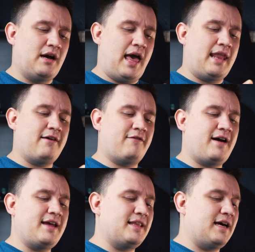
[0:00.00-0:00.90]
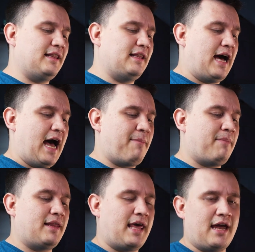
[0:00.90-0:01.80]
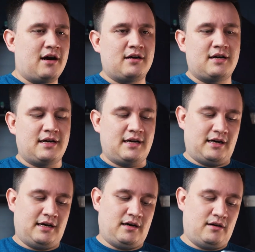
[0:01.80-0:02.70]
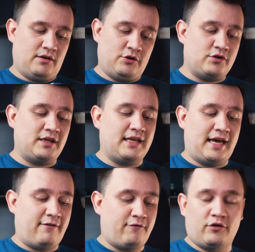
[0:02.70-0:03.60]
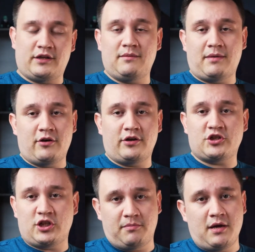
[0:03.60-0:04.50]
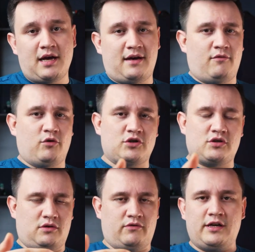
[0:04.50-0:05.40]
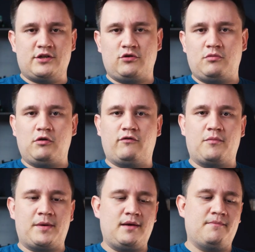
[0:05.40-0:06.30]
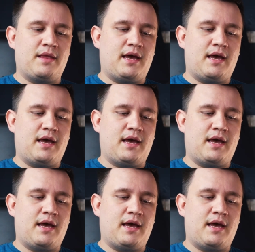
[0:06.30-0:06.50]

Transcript: And I find that iPad Air using the A14 Bionic chip was really suitable for me.